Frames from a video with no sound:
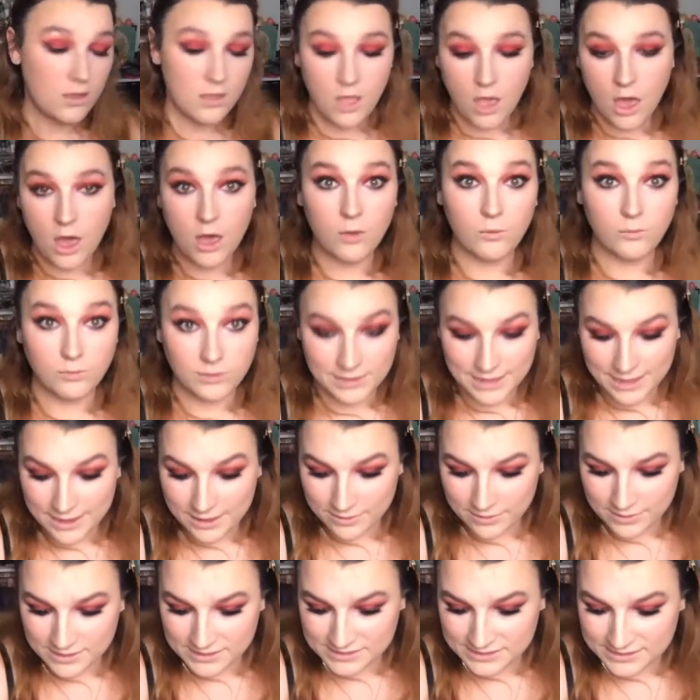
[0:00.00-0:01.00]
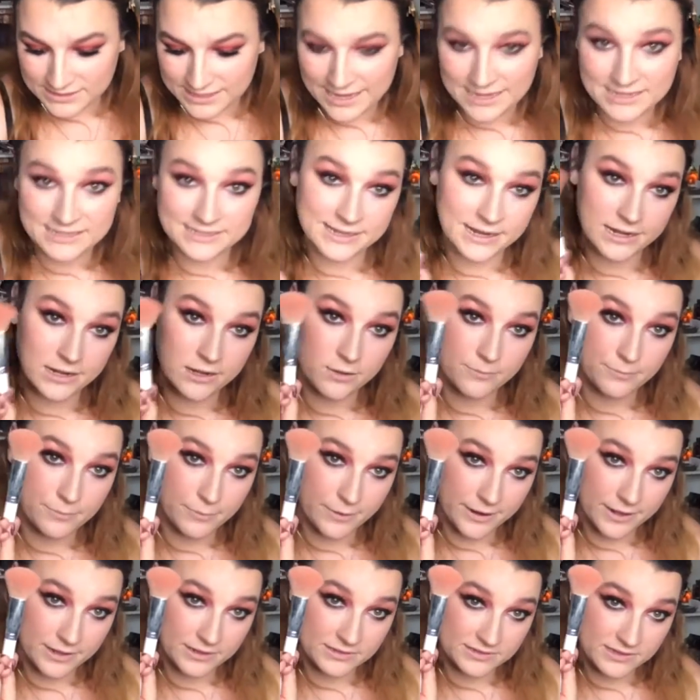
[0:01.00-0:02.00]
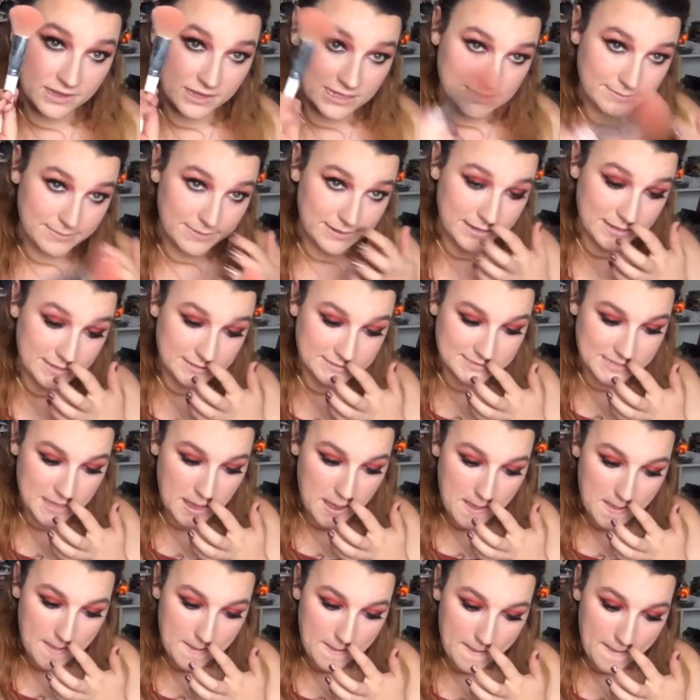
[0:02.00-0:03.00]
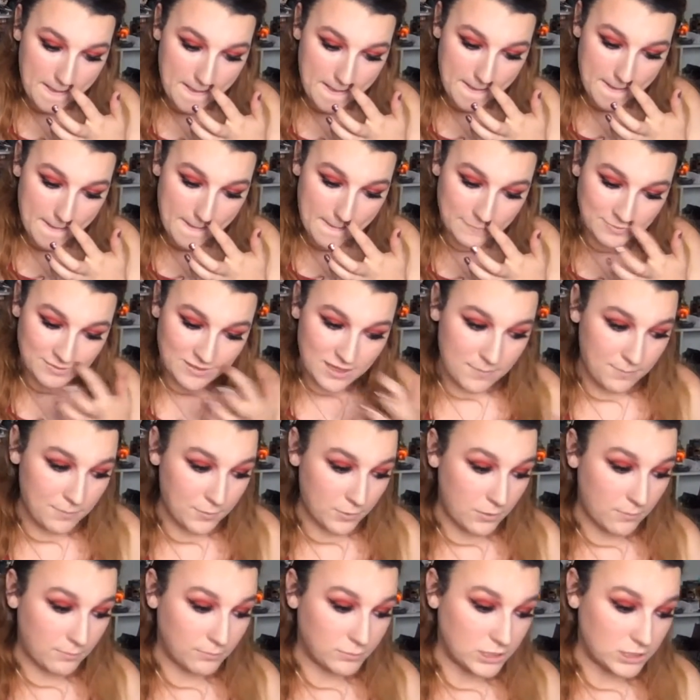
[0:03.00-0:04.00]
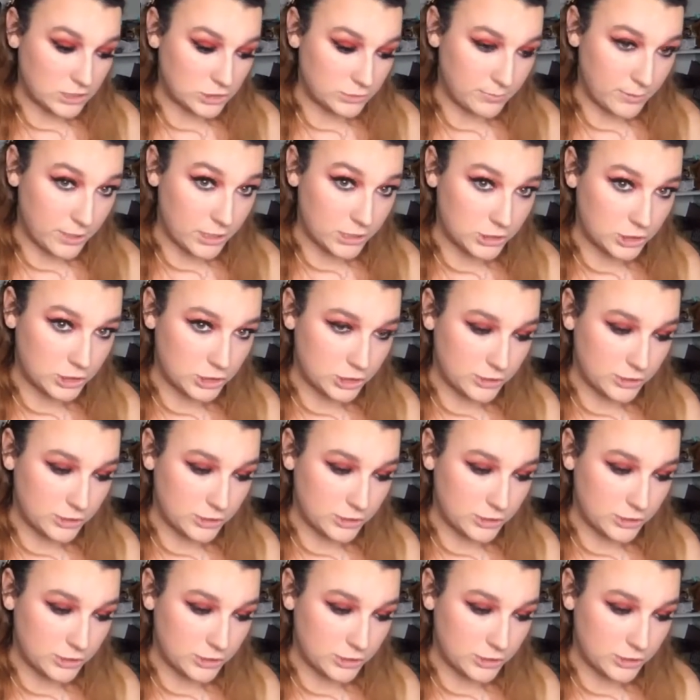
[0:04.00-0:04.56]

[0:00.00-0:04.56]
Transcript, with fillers: Oh, and this is a Designer Brands Cosmetics uh, Tapered Blush Brush.